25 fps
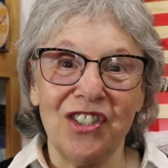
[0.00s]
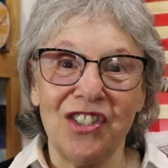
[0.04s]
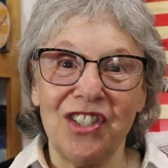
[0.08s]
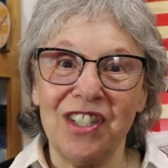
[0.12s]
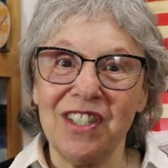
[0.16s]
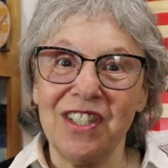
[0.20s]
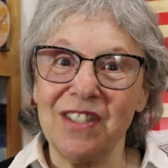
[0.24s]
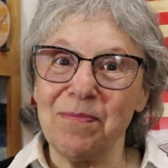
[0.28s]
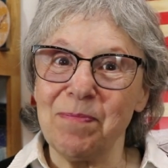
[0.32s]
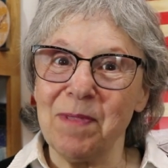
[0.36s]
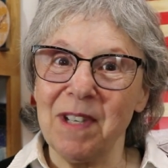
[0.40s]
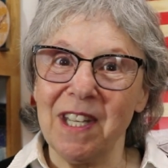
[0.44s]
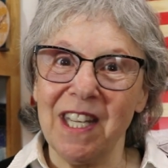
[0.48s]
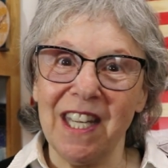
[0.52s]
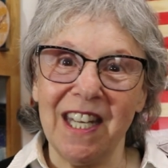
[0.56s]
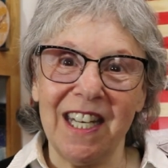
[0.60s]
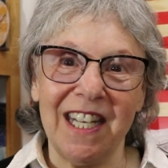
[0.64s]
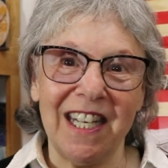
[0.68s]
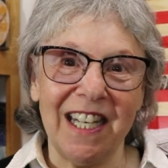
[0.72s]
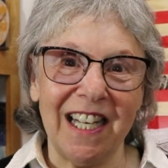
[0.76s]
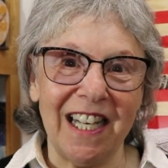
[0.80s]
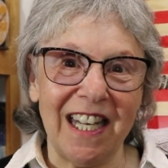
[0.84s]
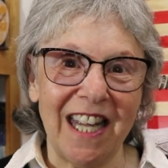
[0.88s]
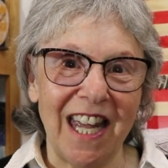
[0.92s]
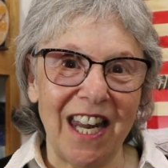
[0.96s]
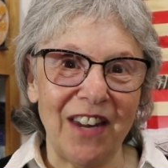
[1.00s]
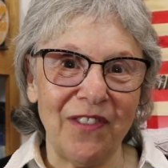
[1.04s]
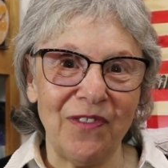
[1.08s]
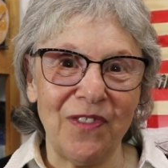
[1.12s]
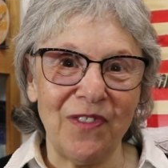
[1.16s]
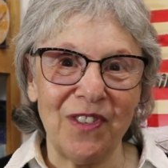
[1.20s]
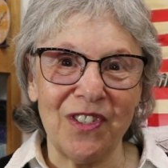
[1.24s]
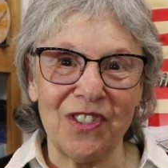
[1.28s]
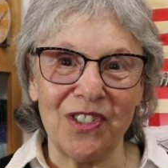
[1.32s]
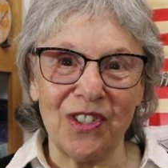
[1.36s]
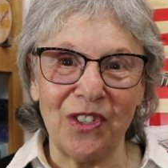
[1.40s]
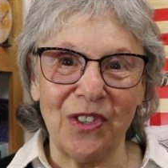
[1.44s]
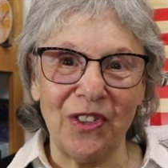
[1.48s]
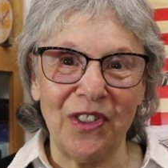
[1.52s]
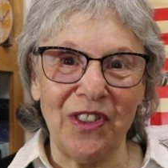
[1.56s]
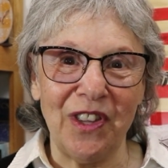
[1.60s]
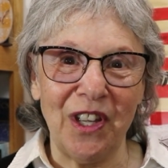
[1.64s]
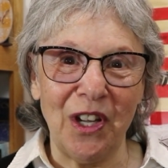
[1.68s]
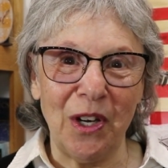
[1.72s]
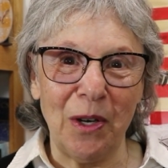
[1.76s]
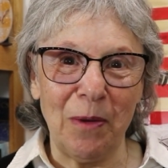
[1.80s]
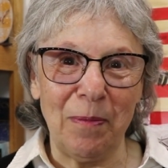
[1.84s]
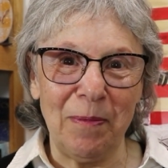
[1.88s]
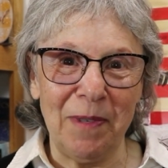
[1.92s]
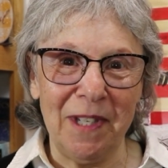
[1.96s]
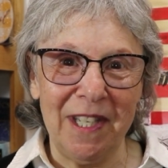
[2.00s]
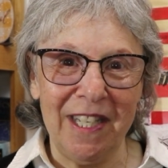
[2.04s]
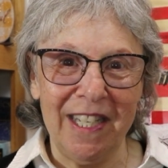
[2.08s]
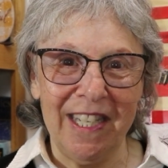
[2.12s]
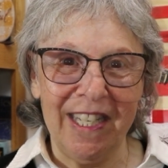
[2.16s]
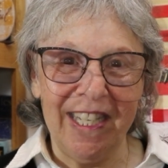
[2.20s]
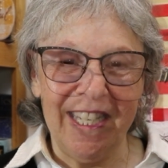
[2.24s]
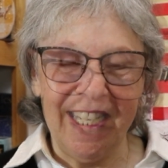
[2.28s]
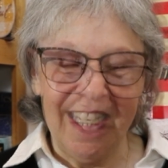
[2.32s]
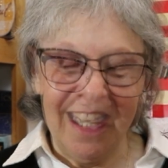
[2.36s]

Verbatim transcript: She's been getting a lot of physical therapy.